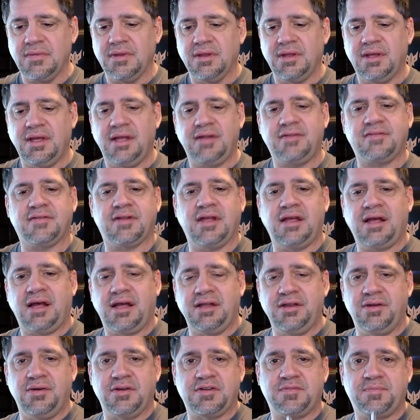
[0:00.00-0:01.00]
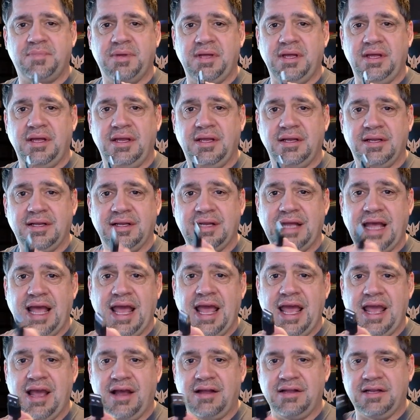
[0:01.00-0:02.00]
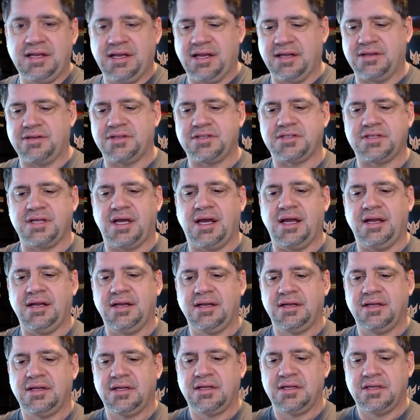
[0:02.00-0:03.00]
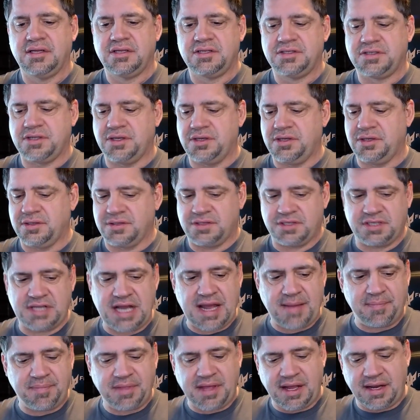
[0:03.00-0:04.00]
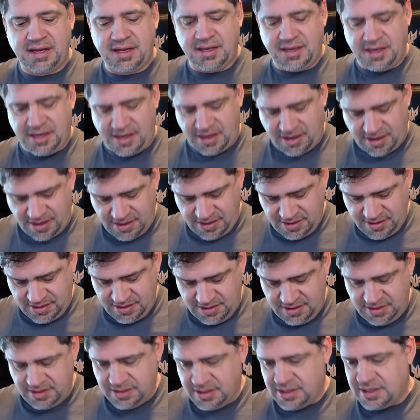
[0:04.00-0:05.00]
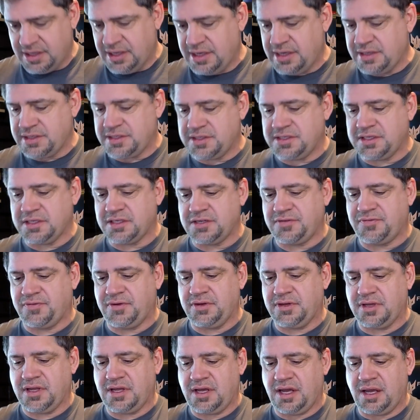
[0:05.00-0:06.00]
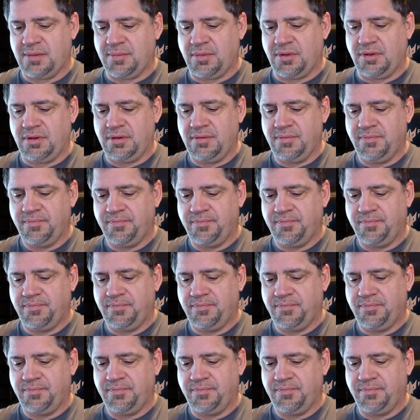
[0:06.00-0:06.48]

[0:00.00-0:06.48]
it's a USB-A on the other side. So you'll snap that in there. You're going to get a 6-foot cable.